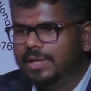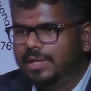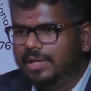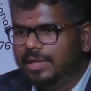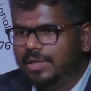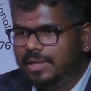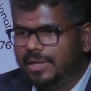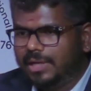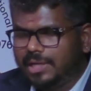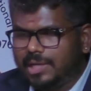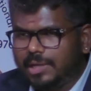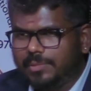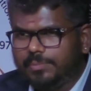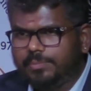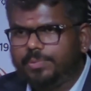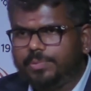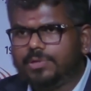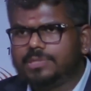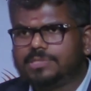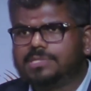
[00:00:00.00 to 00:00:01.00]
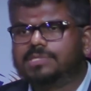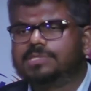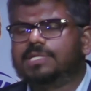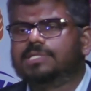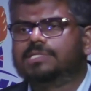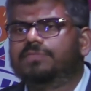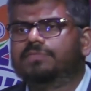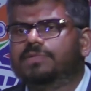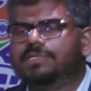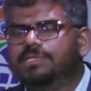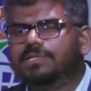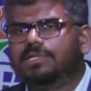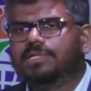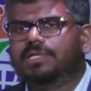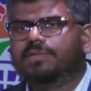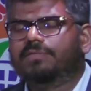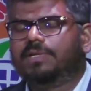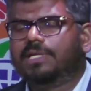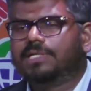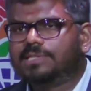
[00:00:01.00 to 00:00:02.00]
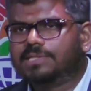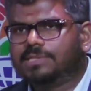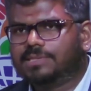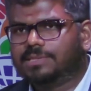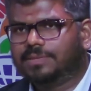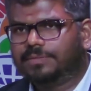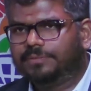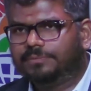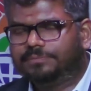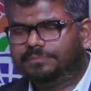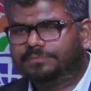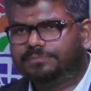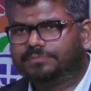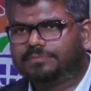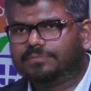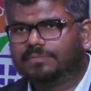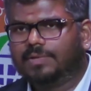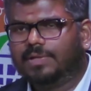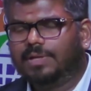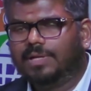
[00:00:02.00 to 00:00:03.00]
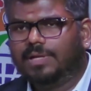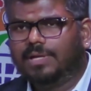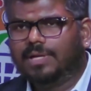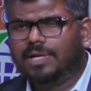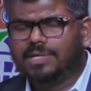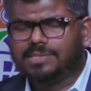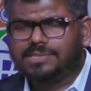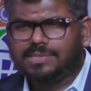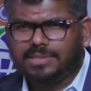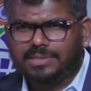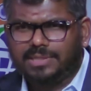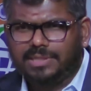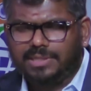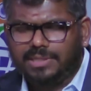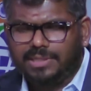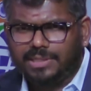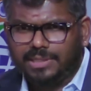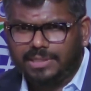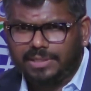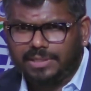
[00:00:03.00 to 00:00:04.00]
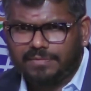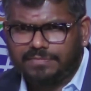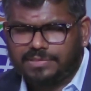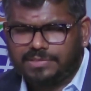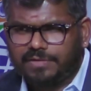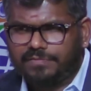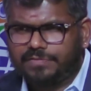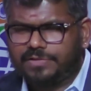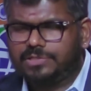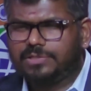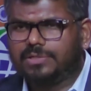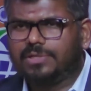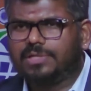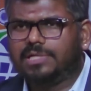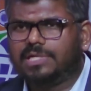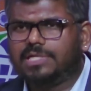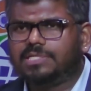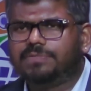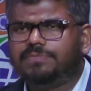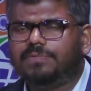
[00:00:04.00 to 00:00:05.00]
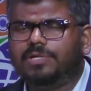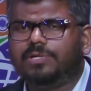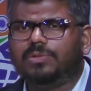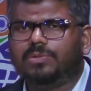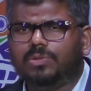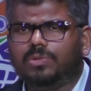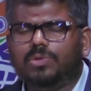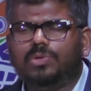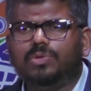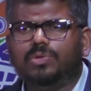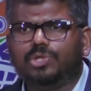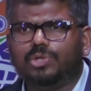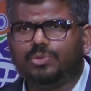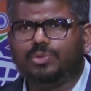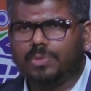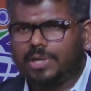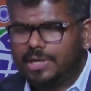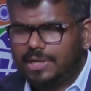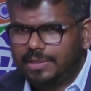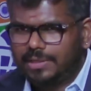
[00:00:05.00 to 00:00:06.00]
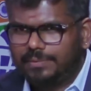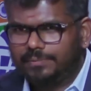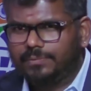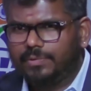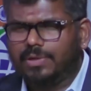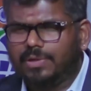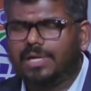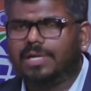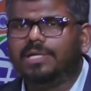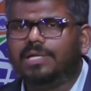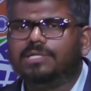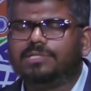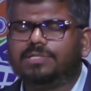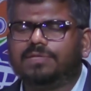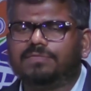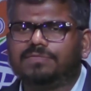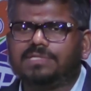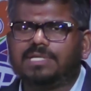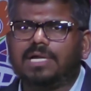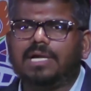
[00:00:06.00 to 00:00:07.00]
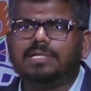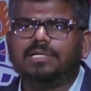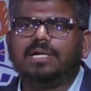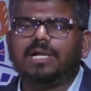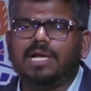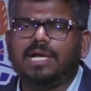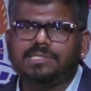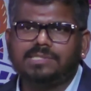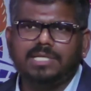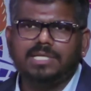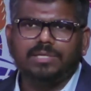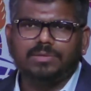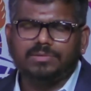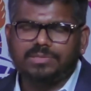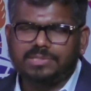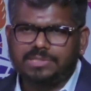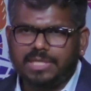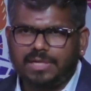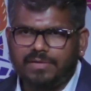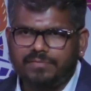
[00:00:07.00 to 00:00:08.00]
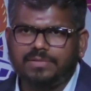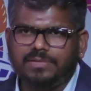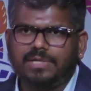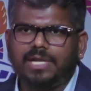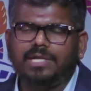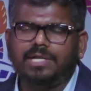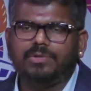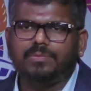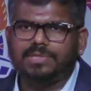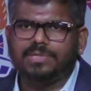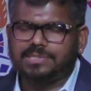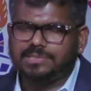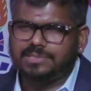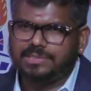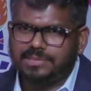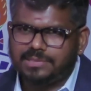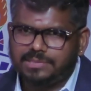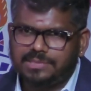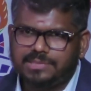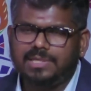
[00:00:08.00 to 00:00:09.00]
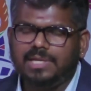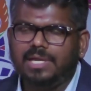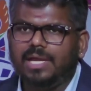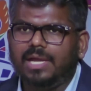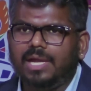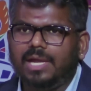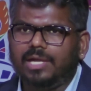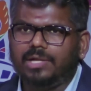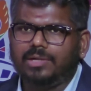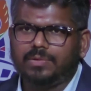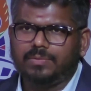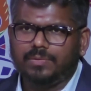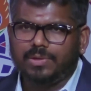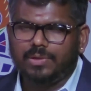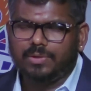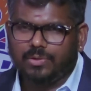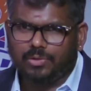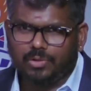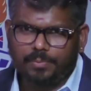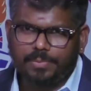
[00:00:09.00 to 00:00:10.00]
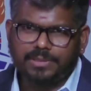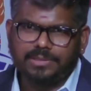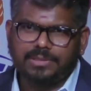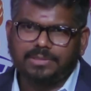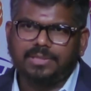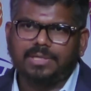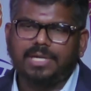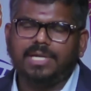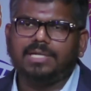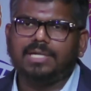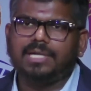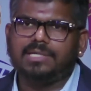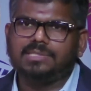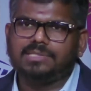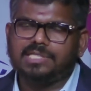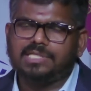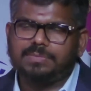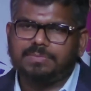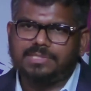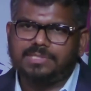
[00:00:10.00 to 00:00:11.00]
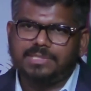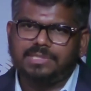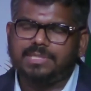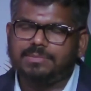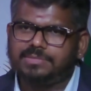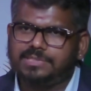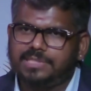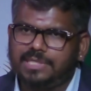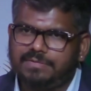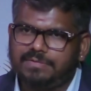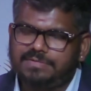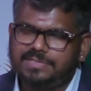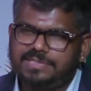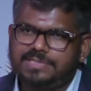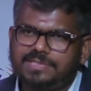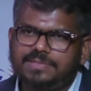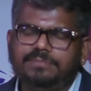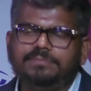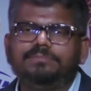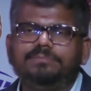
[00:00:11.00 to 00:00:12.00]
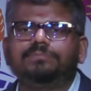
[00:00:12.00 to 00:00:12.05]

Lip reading: A composed sense of assertiveness, a certain degree of self-assuredness where you know who you are, or at least you've started asking yourself the right questions and you're hoping that the right answers present themselves.